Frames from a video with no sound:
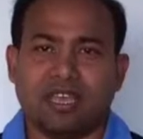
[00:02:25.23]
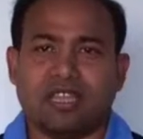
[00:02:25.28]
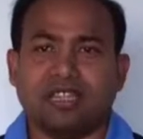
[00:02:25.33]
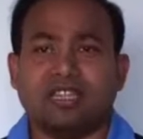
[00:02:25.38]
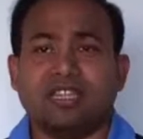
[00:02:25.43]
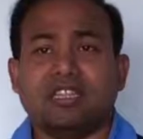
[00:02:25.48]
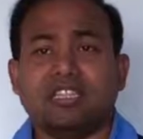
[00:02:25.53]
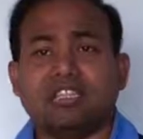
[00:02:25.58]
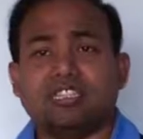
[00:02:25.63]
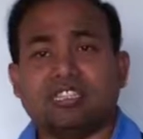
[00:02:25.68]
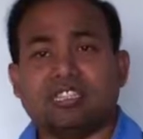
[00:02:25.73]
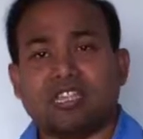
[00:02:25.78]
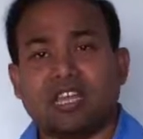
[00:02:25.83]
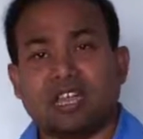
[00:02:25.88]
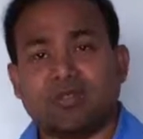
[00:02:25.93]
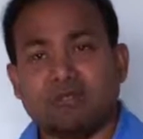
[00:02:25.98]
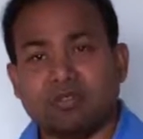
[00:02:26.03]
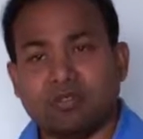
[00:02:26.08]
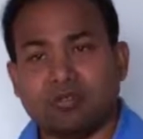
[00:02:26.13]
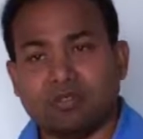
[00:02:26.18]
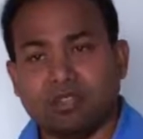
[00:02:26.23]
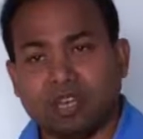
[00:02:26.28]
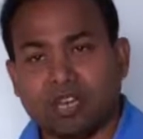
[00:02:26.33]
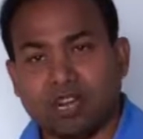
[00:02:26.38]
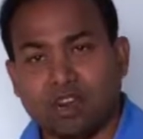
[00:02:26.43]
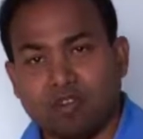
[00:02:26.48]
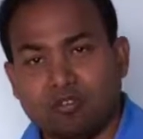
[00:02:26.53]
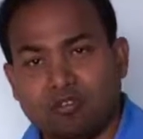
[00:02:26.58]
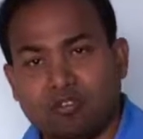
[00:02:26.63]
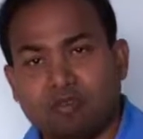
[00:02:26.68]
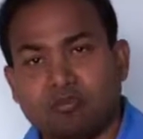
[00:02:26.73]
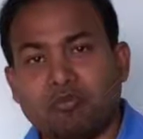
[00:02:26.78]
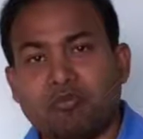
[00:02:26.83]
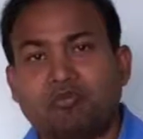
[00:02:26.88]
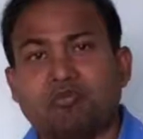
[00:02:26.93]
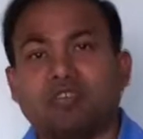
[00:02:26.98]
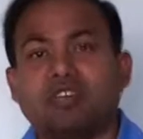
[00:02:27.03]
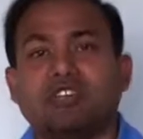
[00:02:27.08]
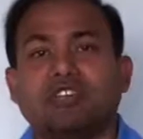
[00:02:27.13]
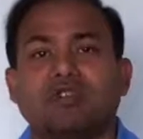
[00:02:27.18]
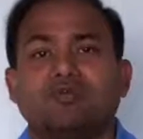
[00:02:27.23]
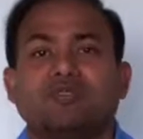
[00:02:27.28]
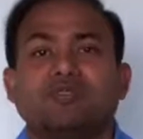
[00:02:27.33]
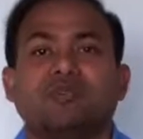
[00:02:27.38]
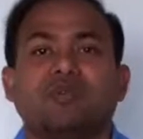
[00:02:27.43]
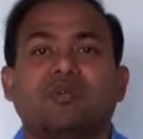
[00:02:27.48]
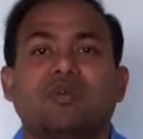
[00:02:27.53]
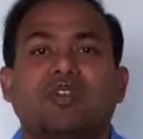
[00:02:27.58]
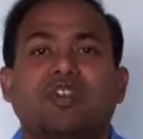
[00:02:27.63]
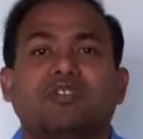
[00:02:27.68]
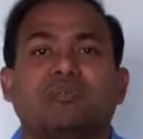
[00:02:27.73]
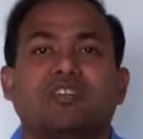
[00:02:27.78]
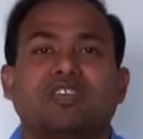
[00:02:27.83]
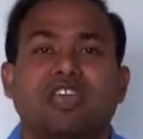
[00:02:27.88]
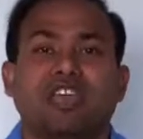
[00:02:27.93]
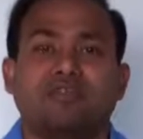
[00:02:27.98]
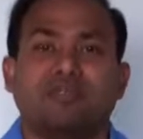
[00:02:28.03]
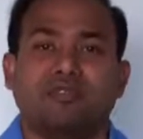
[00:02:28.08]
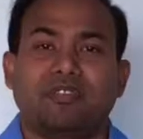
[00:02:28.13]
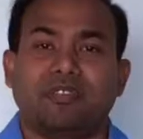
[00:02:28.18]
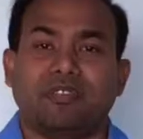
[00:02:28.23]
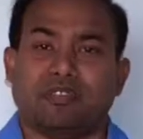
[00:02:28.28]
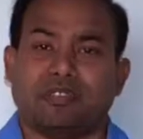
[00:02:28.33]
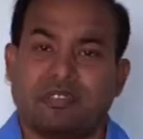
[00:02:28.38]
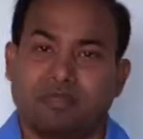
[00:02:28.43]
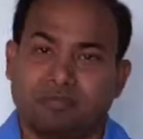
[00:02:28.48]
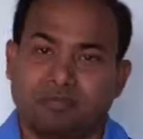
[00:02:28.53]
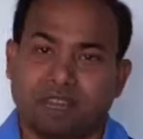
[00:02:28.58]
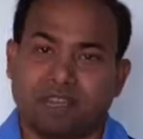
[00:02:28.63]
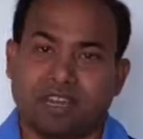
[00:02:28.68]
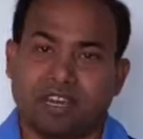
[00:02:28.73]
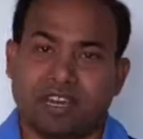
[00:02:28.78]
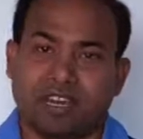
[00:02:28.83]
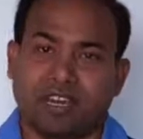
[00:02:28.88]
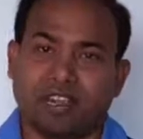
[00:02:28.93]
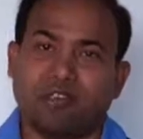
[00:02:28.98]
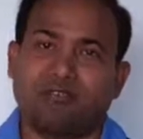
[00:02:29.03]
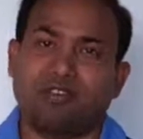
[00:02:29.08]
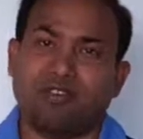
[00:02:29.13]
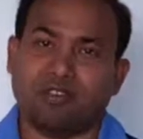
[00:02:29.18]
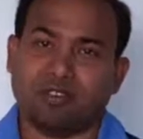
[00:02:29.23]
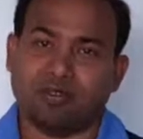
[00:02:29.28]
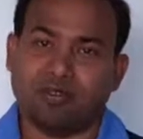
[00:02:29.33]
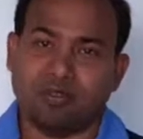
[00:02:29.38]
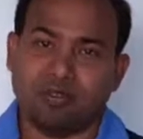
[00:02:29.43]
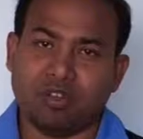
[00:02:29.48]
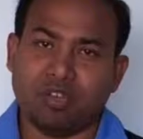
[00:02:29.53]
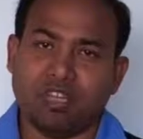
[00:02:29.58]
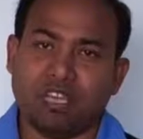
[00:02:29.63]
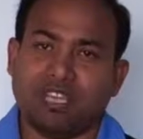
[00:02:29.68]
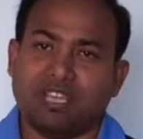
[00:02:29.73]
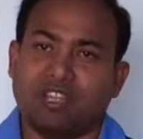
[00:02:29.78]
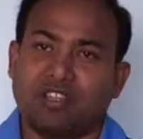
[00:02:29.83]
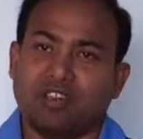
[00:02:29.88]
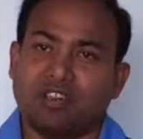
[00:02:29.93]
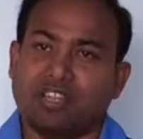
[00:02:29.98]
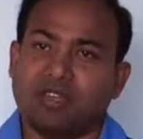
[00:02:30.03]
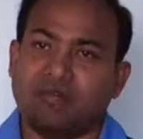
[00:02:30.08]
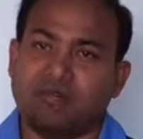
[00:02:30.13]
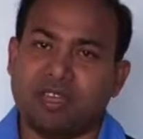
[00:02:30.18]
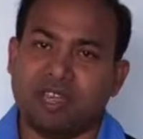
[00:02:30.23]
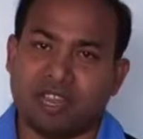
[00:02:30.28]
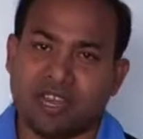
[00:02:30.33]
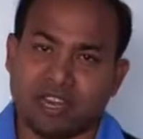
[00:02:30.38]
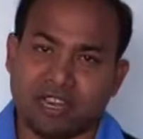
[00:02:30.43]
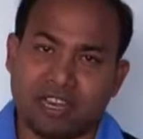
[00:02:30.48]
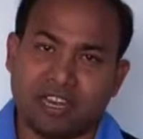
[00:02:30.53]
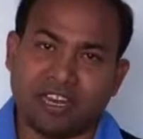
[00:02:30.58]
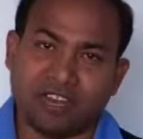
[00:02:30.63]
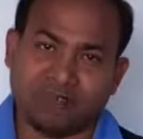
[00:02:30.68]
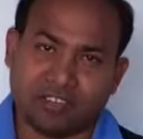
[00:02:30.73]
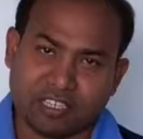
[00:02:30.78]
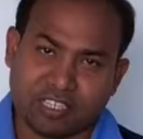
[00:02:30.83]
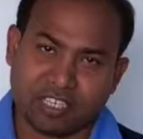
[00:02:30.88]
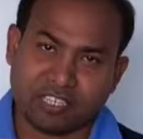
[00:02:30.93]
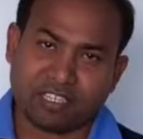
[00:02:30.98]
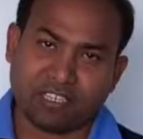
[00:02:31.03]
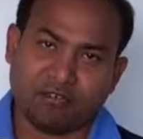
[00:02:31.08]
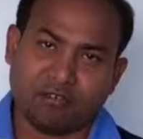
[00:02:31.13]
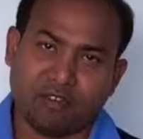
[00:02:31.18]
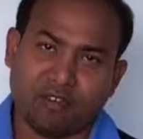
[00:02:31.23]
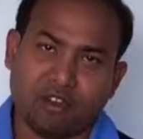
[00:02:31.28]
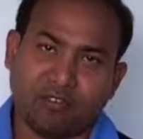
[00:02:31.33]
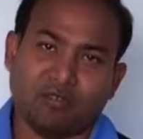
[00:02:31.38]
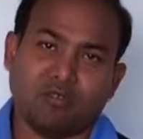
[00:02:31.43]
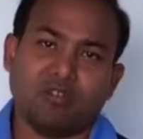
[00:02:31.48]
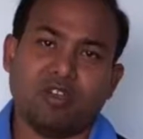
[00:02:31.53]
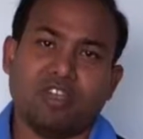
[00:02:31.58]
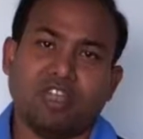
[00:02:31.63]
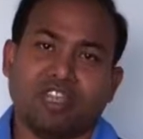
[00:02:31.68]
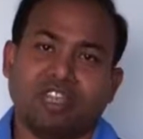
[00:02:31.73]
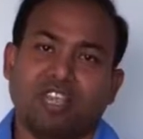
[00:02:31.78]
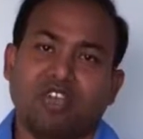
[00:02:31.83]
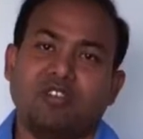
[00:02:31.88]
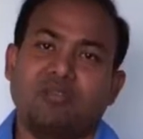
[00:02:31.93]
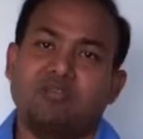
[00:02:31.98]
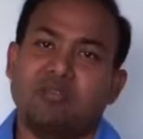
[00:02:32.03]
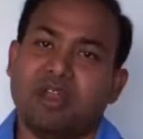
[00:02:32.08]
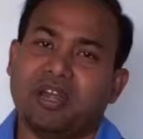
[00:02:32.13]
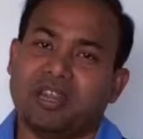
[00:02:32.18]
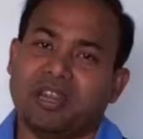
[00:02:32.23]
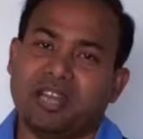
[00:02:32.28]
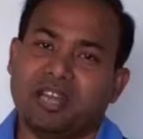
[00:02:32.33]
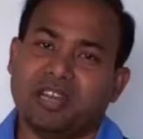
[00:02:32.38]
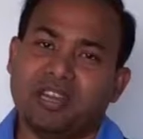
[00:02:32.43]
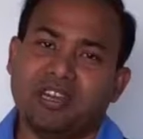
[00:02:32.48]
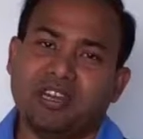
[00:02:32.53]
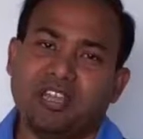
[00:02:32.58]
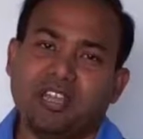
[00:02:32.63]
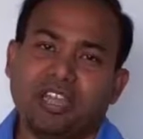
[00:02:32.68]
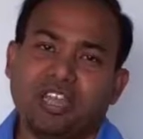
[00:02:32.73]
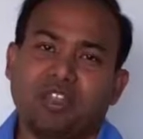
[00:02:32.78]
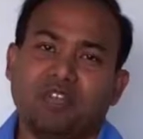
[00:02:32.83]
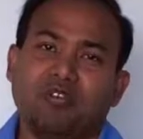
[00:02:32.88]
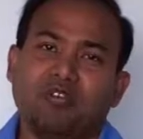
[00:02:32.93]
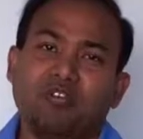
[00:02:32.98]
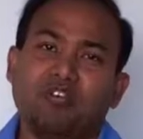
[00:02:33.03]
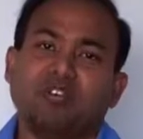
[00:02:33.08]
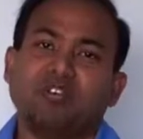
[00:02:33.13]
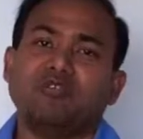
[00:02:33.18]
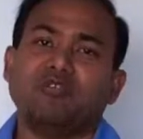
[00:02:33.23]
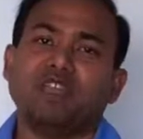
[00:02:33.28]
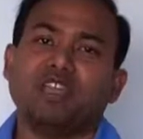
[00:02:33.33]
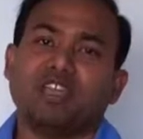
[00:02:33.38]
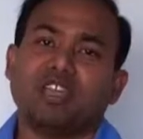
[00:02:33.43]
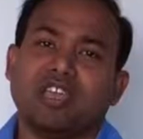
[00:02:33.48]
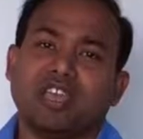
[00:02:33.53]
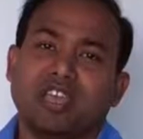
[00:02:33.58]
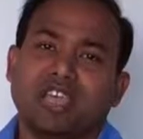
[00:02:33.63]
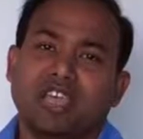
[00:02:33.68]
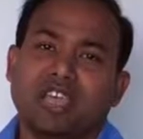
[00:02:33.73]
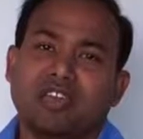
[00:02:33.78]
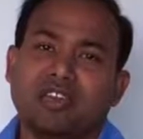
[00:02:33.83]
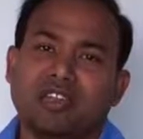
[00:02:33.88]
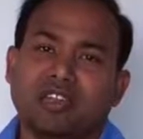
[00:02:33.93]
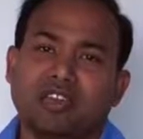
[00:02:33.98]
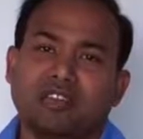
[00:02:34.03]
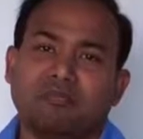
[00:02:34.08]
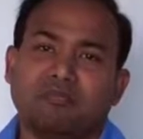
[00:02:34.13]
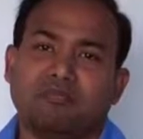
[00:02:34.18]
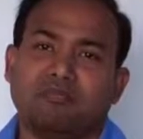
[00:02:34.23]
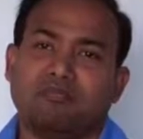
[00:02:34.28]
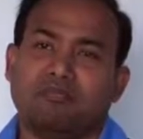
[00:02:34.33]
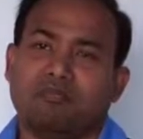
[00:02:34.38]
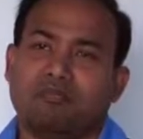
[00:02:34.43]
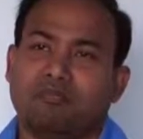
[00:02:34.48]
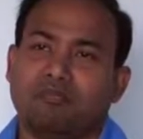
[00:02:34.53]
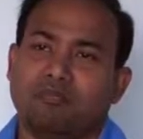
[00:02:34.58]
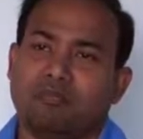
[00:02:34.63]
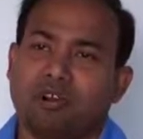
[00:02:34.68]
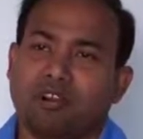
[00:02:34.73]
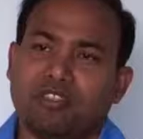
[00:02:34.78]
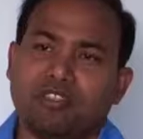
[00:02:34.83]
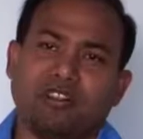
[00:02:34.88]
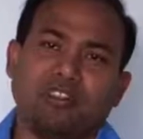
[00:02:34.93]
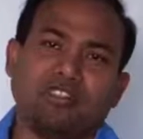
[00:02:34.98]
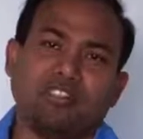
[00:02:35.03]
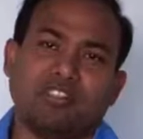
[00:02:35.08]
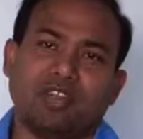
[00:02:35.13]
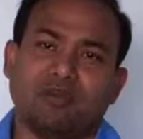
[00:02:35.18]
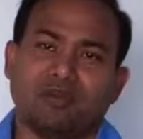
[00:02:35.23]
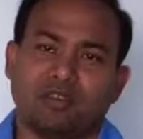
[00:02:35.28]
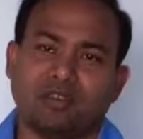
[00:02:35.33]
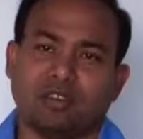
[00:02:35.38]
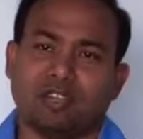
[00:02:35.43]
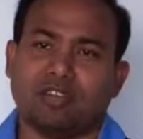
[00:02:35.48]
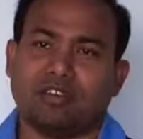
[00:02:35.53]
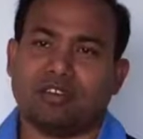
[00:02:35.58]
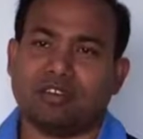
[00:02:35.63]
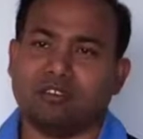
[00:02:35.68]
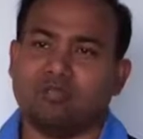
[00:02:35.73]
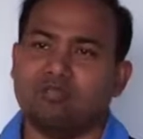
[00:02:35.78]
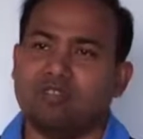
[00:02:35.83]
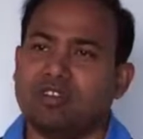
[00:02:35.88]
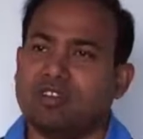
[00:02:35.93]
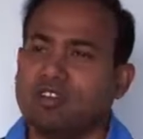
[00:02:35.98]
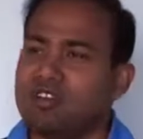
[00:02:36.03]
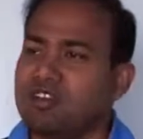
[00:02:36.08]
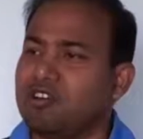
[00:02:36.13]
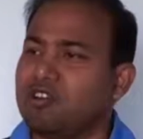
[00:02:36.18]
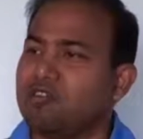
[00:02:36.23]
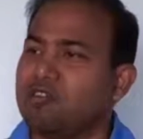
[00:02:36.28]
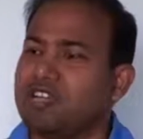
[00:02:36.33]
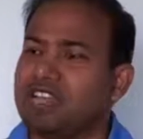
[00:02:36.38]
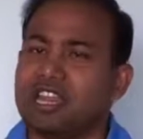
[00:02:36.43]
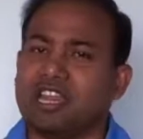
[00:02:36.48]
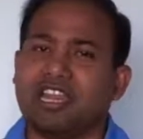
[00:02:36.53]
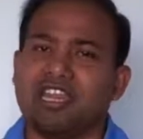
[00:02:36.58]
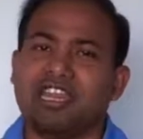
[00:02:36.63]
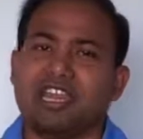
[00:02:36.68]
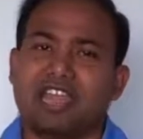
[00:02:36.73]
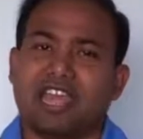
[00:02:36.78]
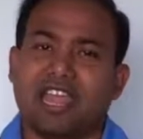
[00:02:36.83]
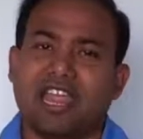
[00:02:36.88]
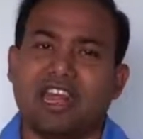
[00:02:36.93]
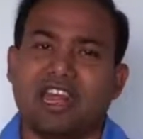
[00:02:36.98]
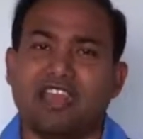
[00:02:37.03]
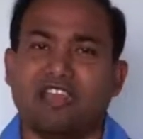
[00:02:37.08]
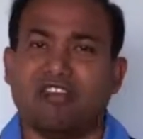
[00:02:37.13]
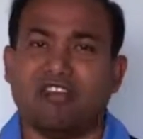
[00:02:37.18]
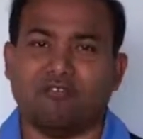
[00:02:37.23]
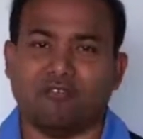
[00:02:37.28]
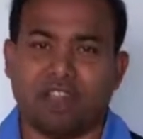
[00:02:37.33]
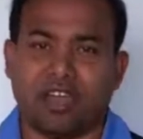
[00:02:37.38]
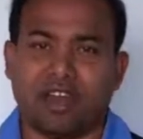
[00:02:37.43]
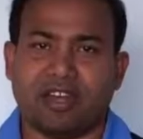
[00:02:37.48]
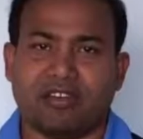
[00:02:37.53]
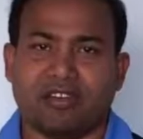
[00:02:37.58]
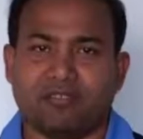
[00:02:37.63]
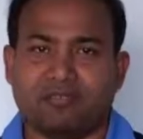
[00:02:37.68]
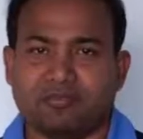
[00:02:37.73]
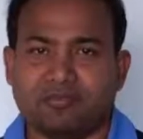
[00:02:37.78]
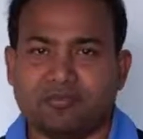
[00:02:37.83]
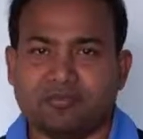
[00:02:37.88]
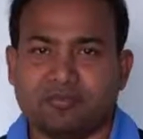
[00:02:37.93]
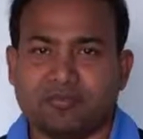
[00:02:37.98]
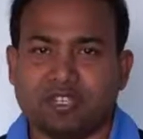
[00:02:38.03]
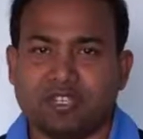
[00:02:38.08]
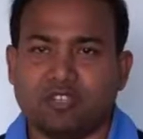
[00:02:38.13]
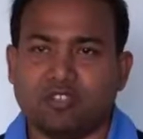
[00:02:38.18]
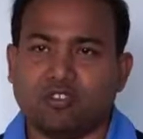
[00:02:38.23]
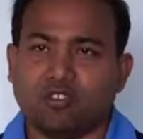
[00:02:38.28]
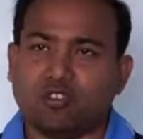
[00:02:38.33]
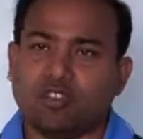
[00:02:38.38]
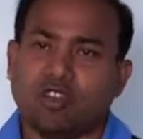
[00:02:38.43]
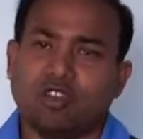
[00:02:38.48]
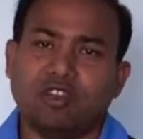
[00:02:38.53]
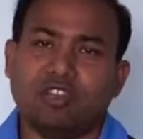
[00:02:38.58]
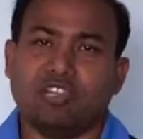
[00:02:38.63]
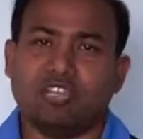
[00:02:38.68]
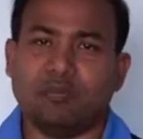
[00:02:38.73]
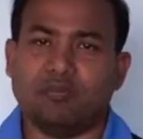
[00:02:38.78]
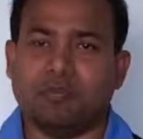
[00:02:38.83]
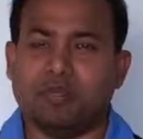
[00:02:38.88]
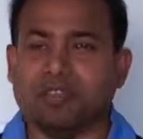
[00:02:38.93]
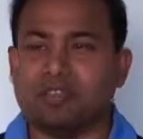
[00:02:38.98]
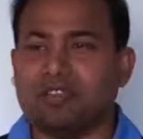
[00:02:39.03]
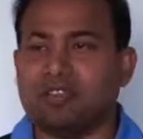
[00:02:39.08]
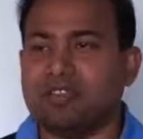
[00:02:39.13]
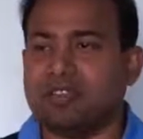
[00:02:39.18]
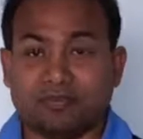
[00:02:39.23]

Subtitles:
Then the cloud computing service provider will keep the data for you. They will keep the entire infrastructure for you. They will maintain it. You need not to take any botheration about that. You need not to take any headache of that. So they will keep it.